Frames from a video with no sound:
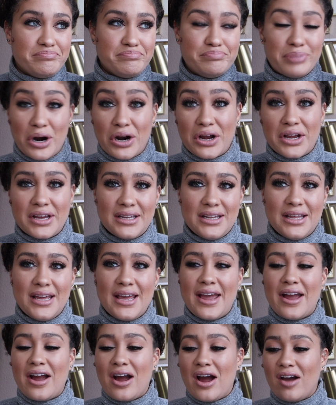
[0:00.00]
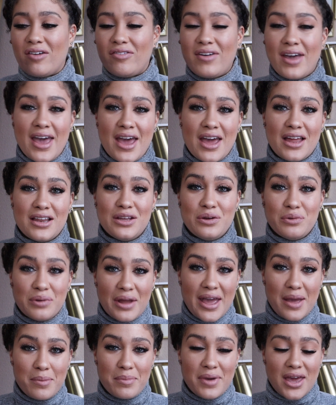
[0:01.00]
burgundy hair. I've had, you
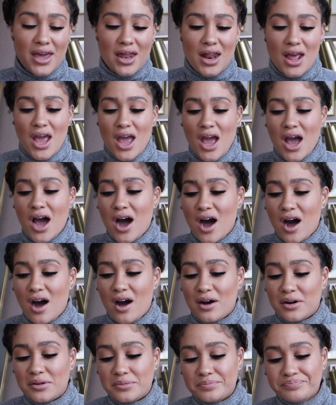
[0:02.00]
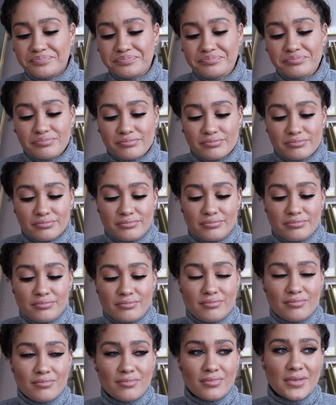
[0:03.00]
name it.
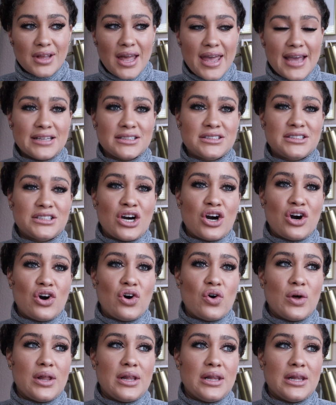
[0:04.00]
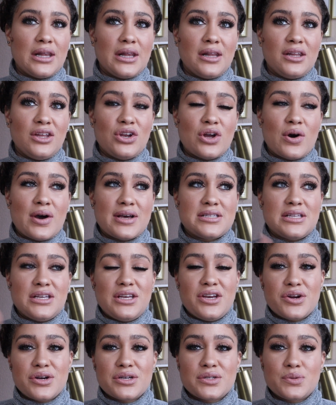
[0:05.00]
And so, as the
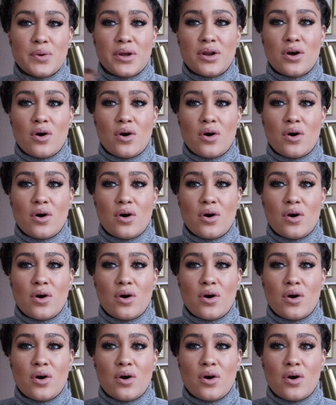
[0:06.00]
years went